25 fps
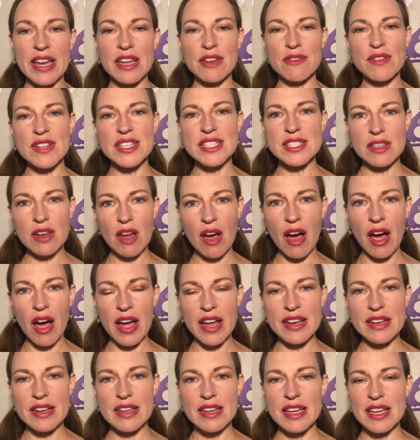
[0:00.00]
if it's
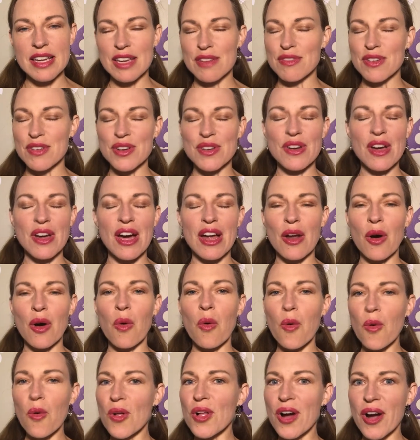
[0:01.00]
not, if you're not
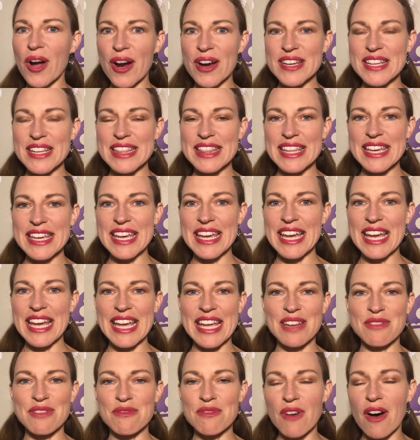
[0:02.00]
wholeheartedly
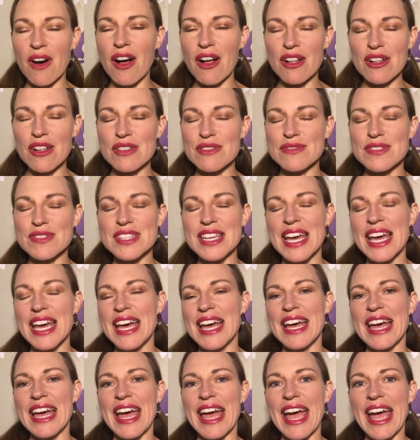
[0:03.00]
involved
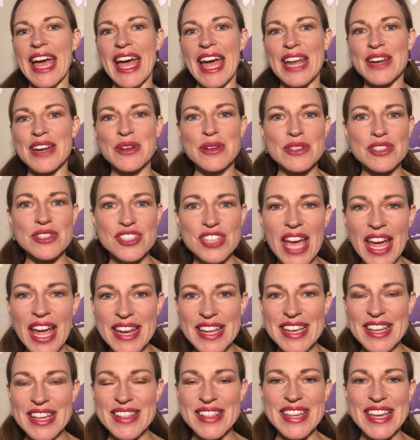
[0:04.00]

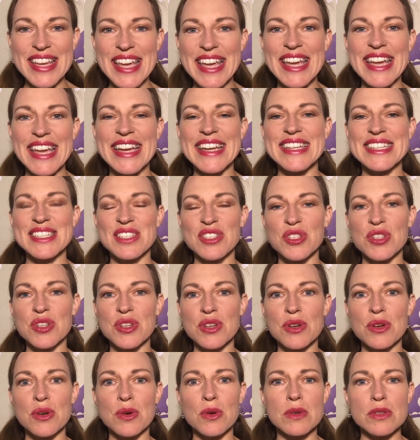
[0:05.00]
energetically
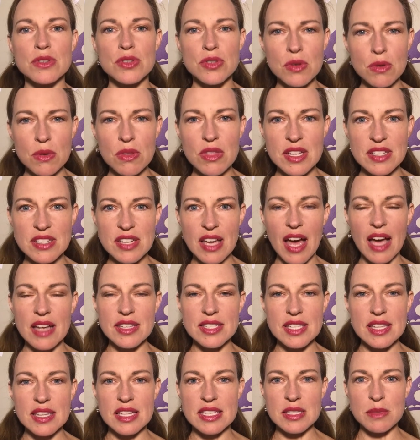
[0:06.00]
to do the
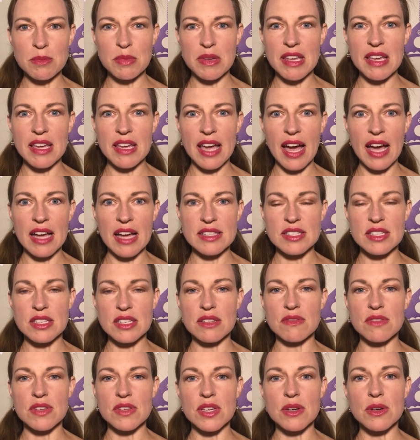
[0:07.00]
task that's being asked
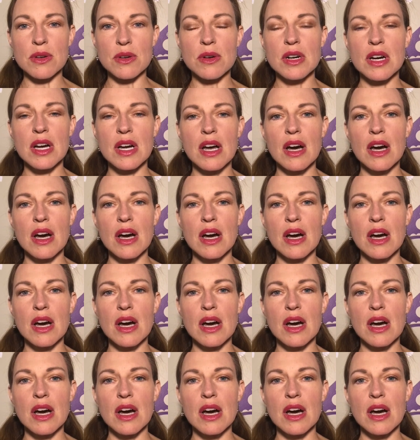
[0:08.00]
of you,